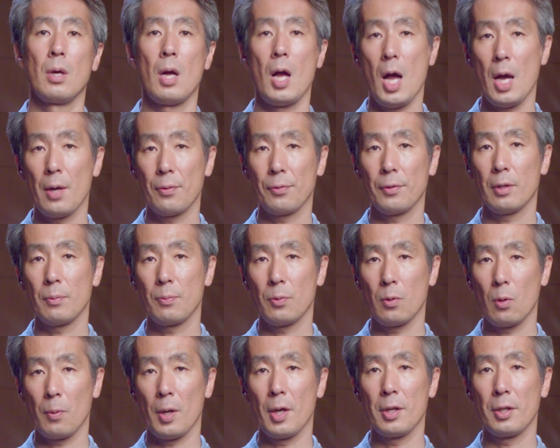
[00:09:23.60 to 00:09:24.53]
After
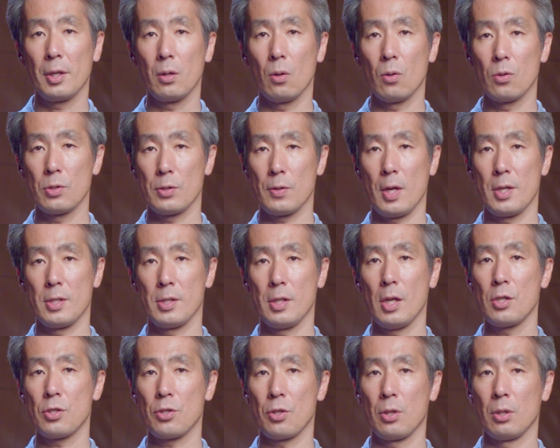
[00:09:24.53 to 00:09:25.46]
providing
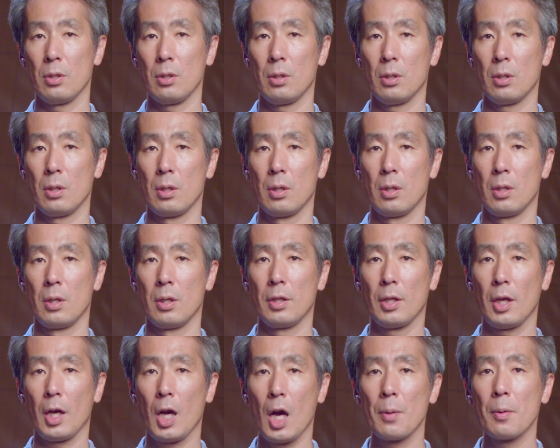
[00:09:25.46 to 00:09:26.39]
authorization,
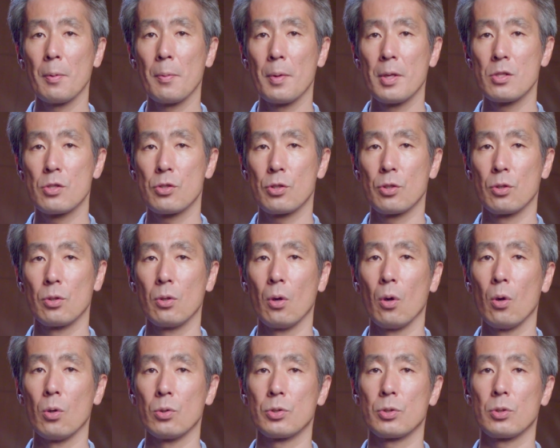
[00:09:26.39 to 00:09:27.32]
the government should
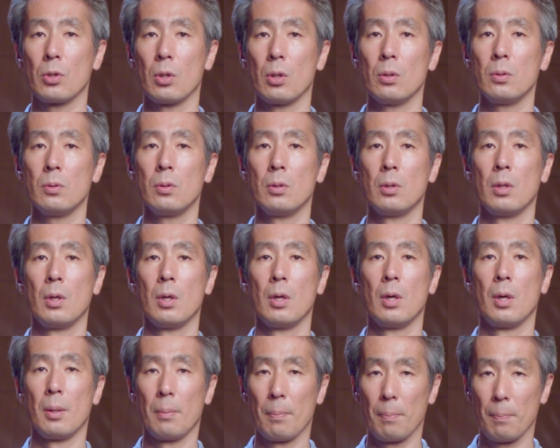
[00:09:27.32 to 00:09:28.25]
also
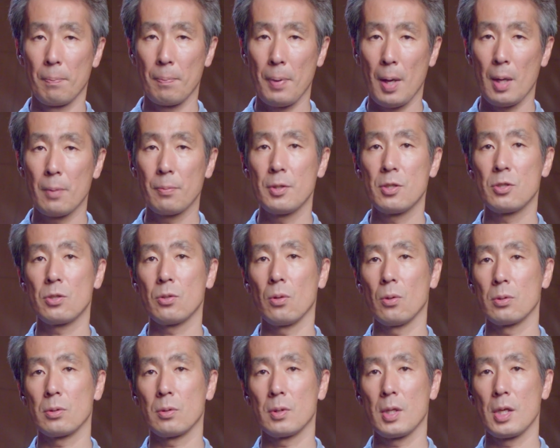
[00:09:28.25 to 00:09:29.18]
publish
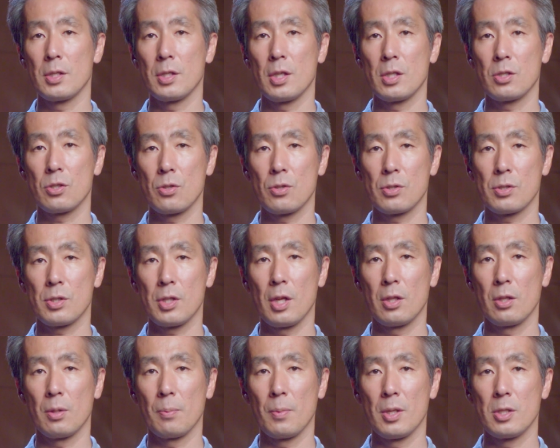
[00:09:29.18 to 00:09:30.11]
authorization
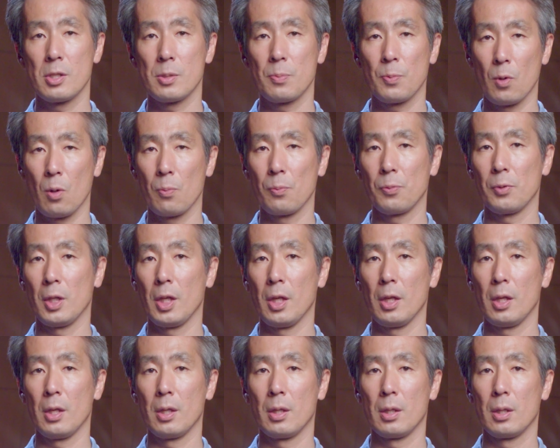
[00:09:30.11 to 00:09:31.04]
statements promptly,